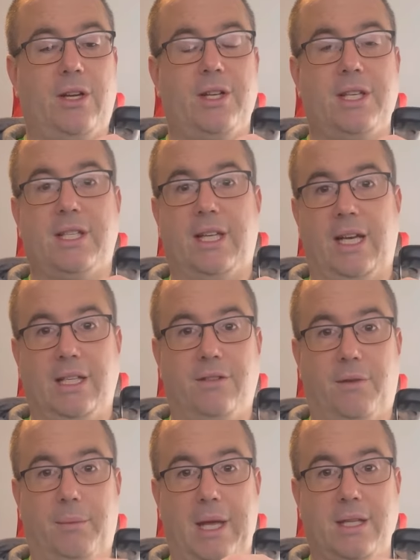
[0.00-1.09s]
got disconnected
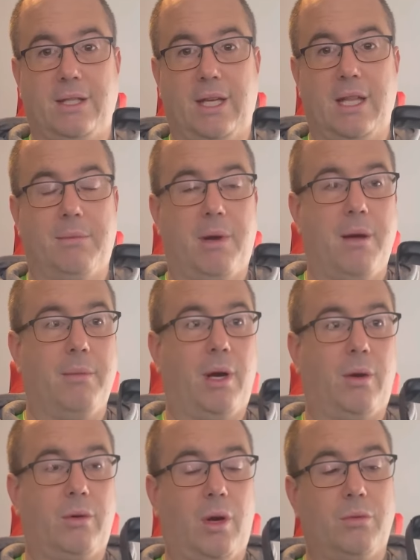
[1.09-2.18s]
from the headset at the moment, but
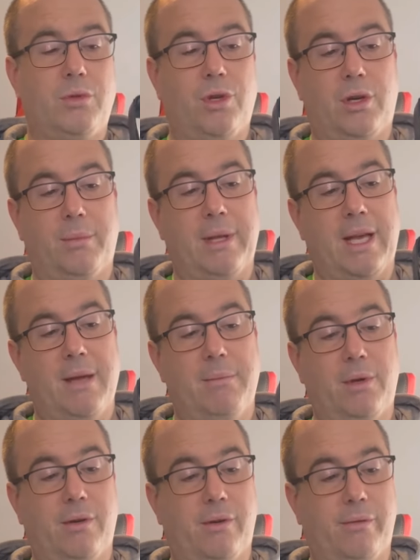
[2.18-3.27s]
I'll talk about that in
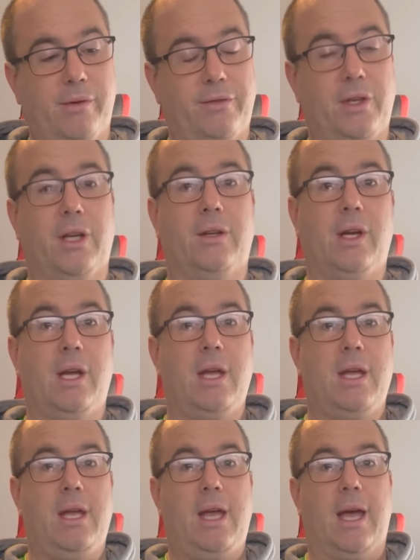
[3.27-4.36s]
my review.
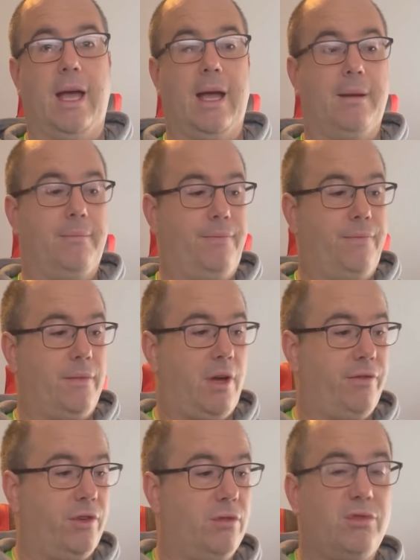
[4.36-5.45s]

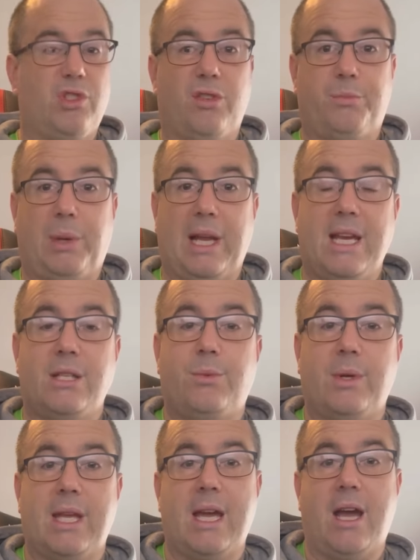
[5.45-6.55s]
Overall, sort of pleased
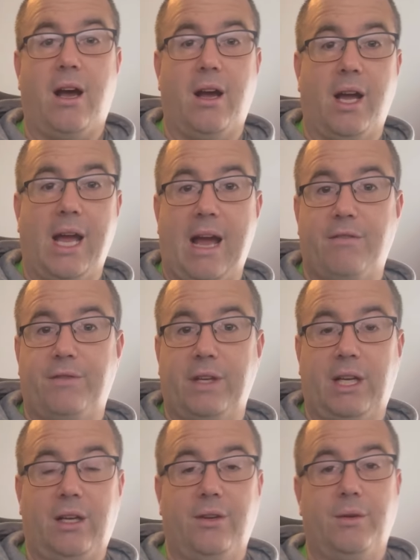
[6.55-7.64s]
with it. I have
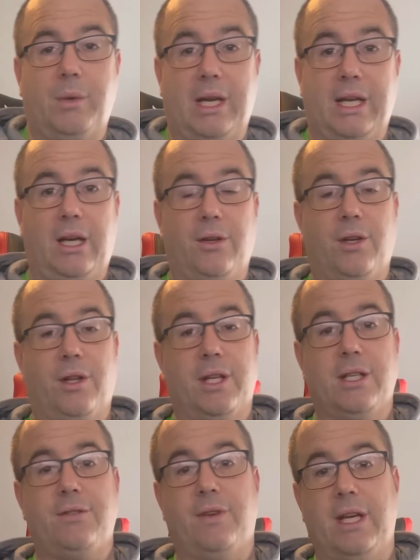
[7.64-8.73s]
will include on
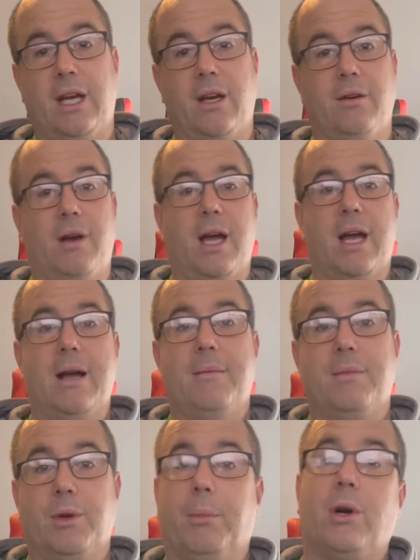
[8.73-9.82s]
this video
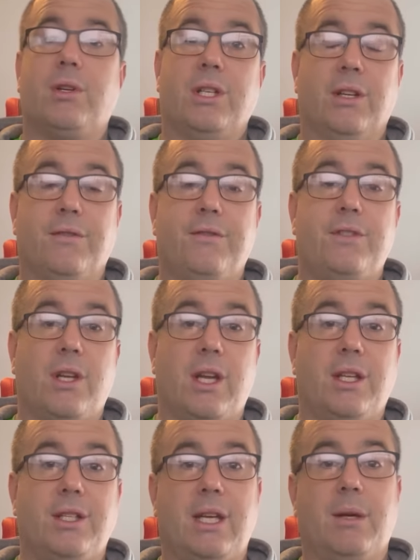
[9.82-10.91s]
the unboxing of, so you
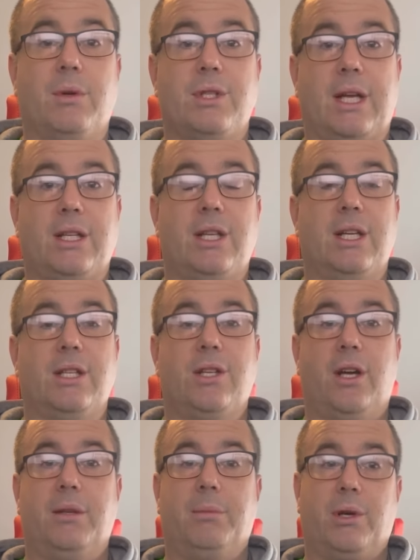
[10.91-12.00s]
can see what's actually
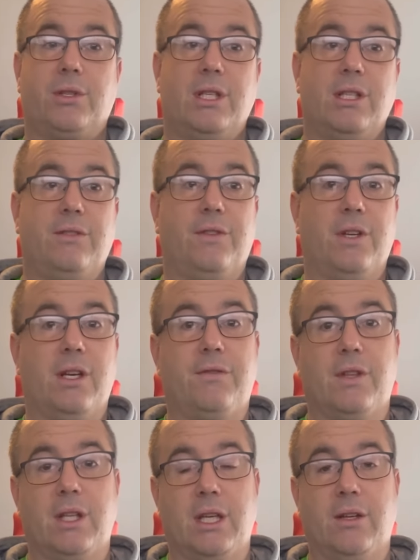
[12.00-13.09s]
inside the boxes
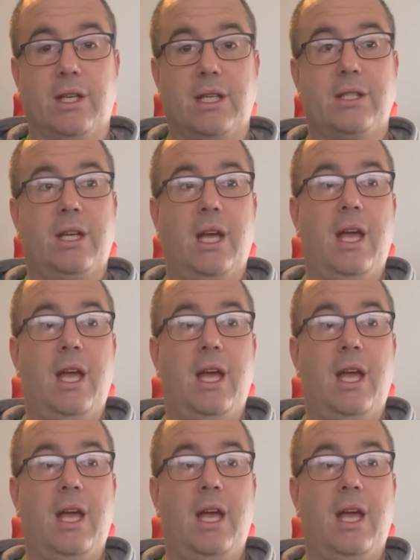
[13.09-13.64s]
for the units,